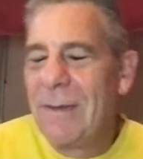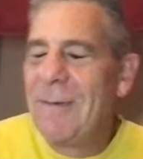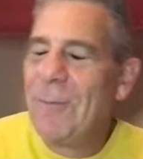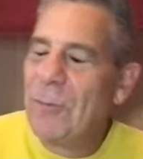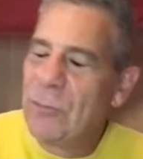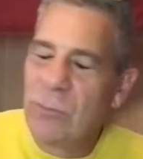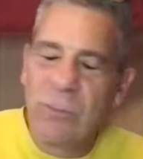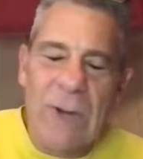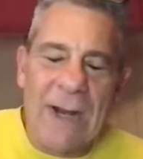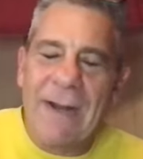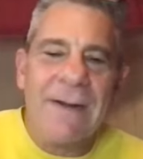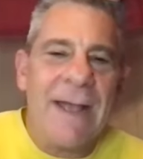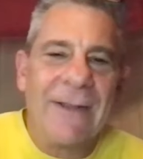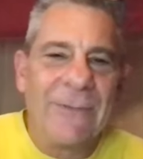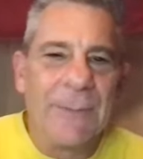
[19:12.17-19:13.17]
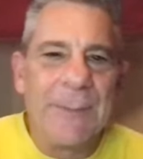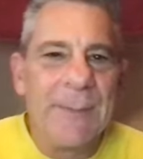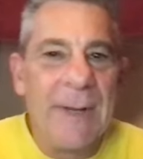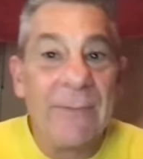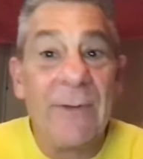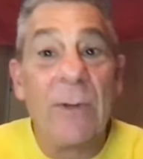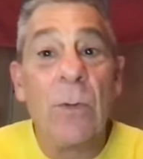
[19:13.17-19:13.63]
It was recognizable.
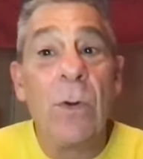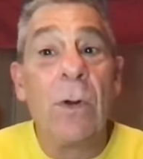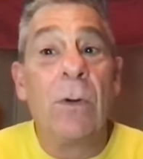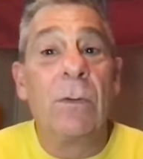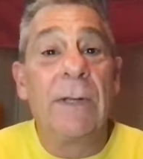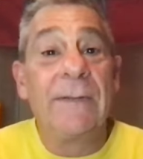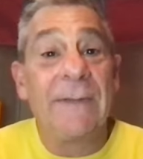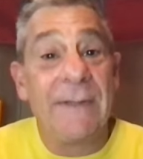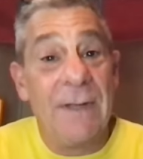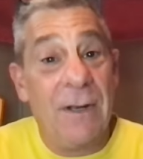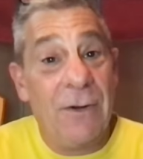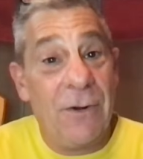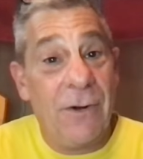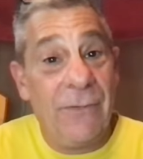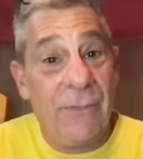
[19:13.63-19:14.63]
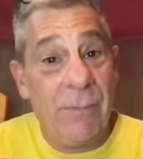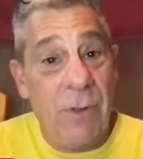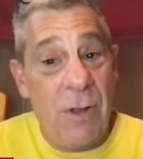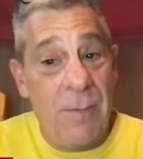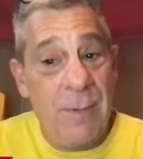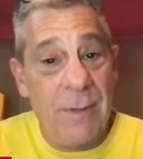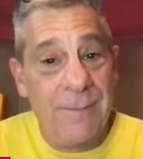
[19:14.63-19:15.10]
And I was like, whoa, that's a young Carson
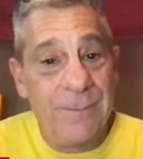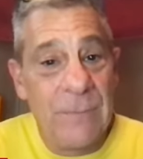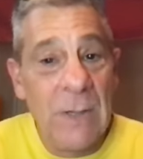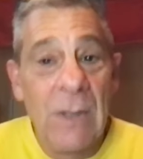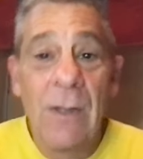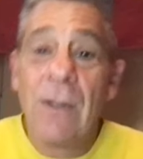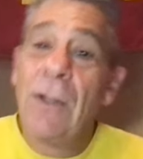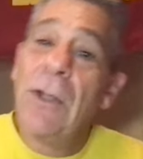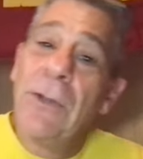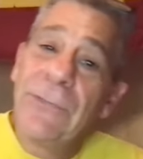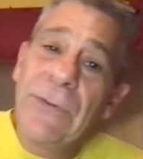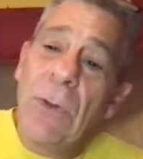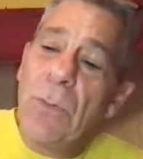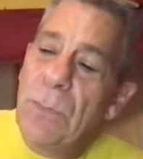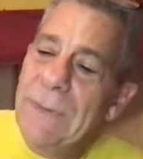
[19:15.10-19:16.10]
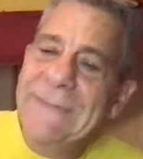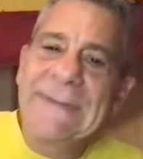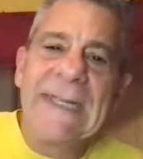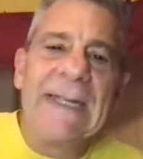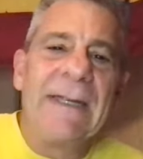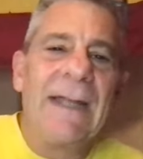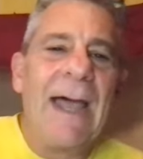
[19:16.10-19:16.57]
Palmer. So we'll
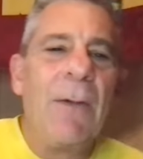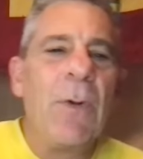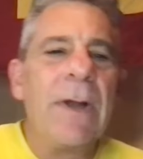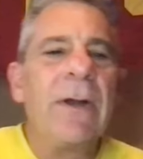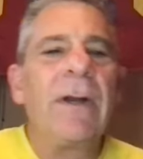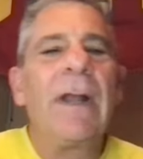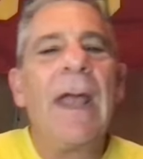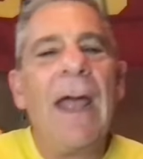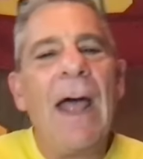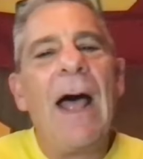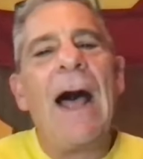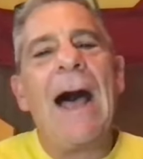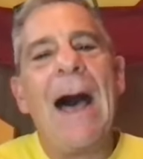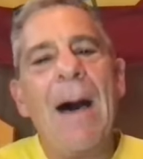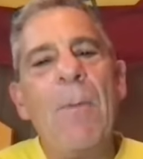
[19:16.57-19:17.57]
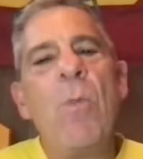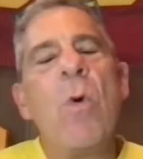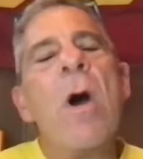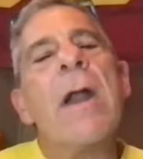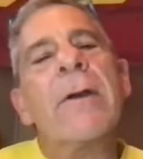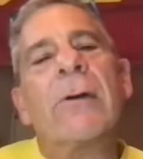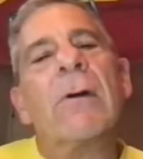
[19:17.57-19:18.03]
see. I'm
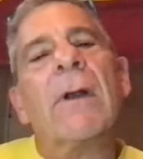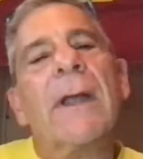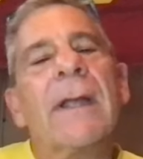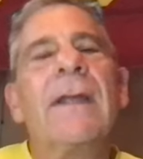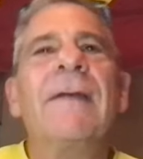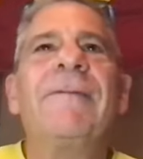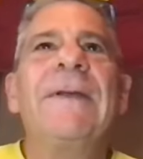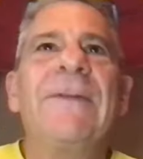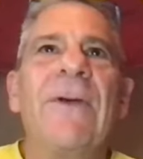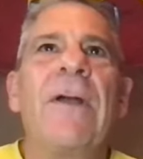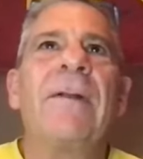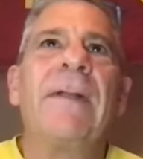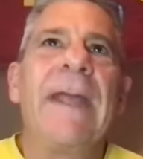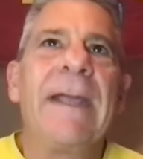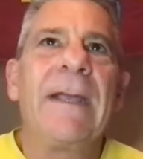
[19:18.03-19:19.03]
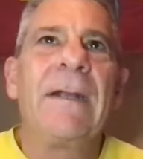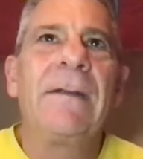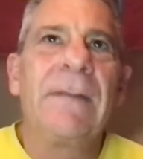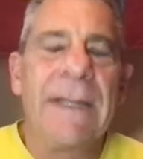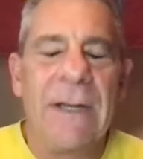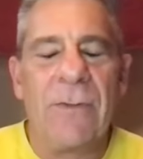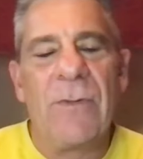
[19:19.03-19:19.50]
wondering if he's on
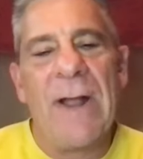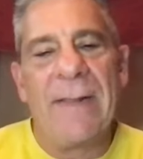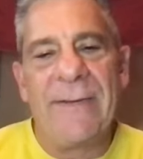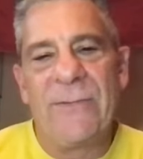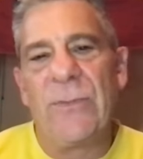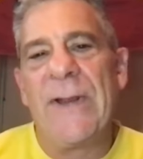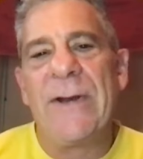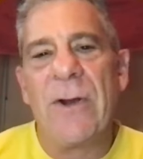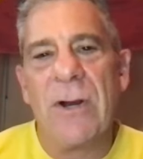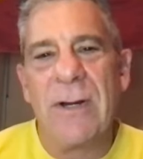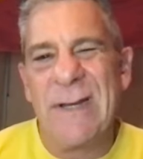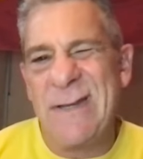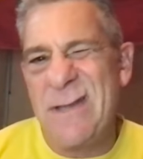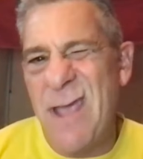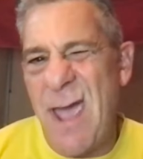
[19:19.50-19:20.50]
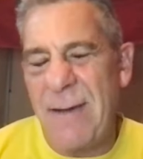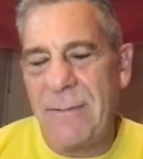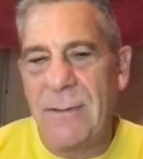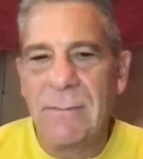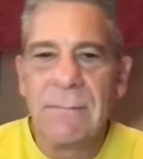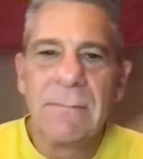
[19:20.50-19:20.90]
Lincoln Riley's radar yet.